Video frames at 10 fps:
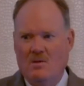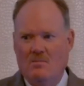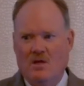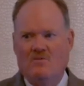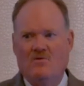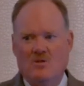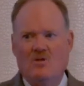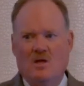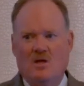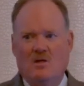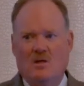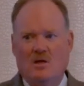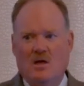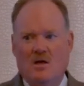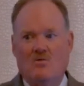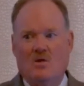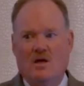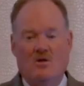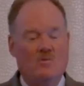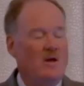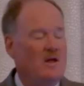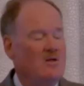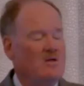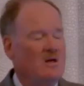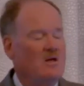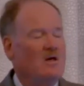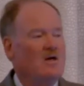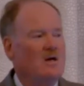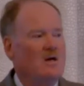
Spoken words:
benefits, and as Linus Pauling said,